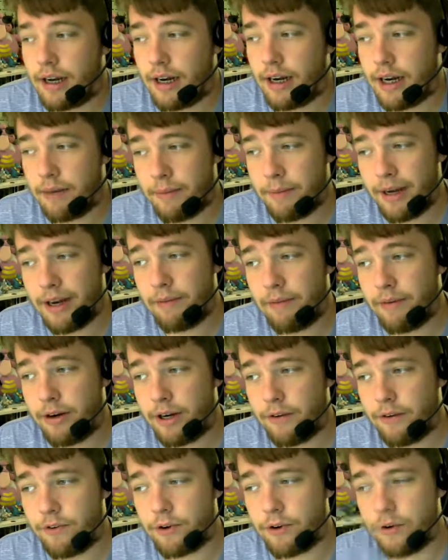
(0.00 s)
And it made it very
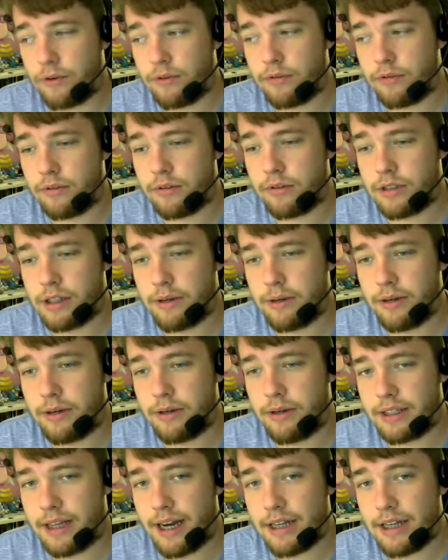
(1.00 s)
difficult. So,
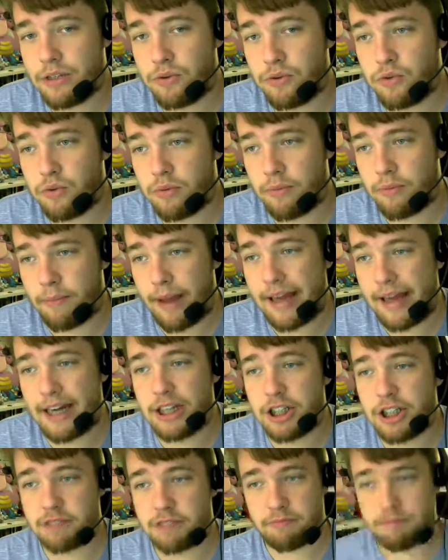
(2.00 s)
because he had to
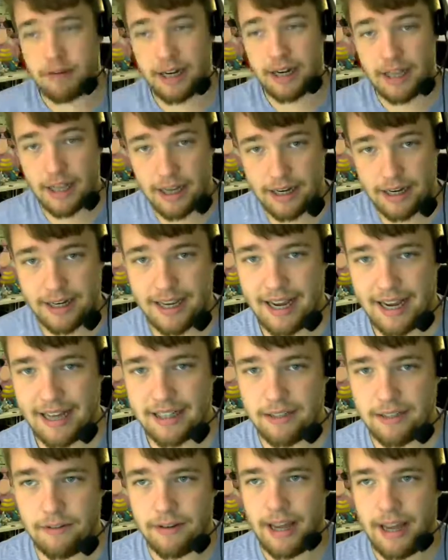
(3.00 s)
manage his money and he had
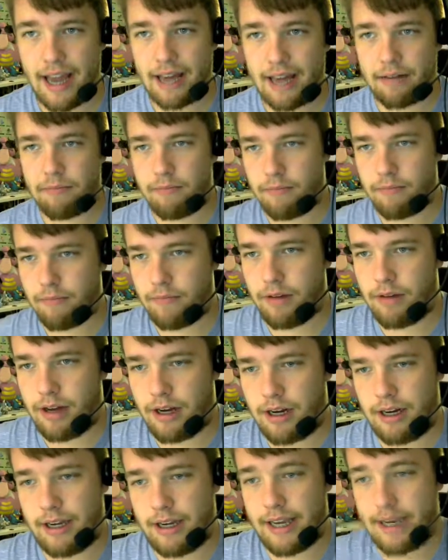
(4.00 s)
to get
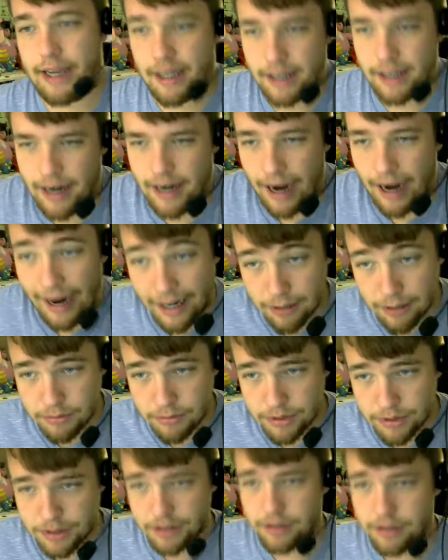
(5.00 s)
uh, healing
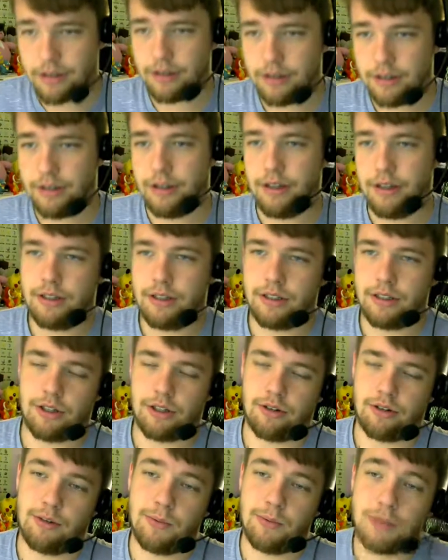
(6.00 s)
items.
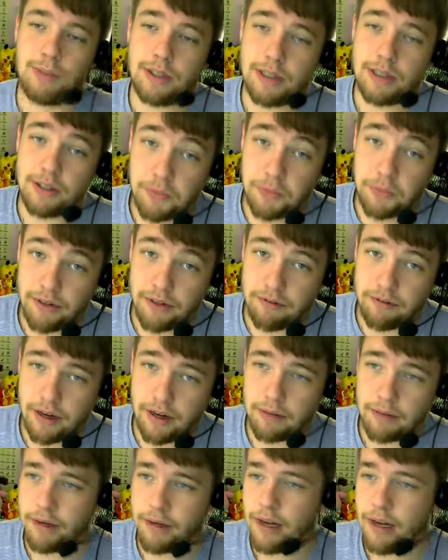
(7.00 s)
So it was it was pretty
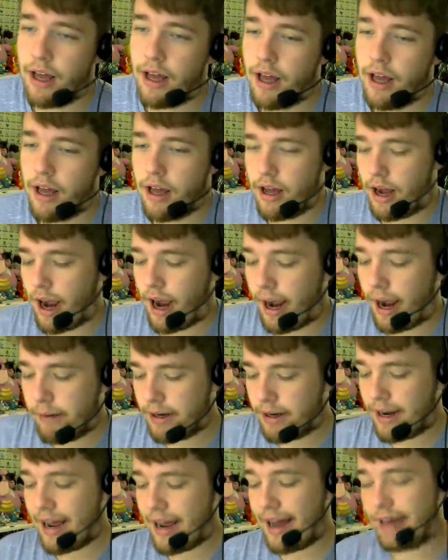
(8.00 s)
fun, but I'm
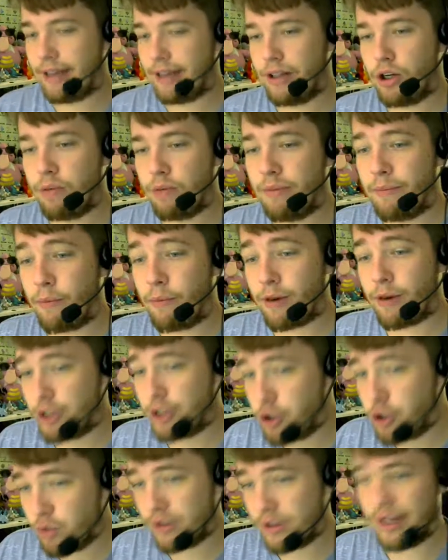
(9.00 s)
gonna add a little bit more
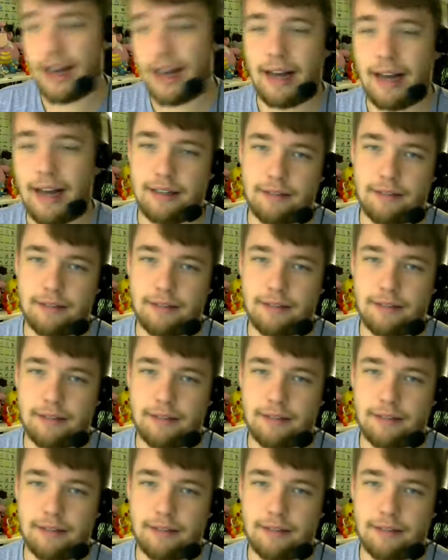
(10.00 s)
to that.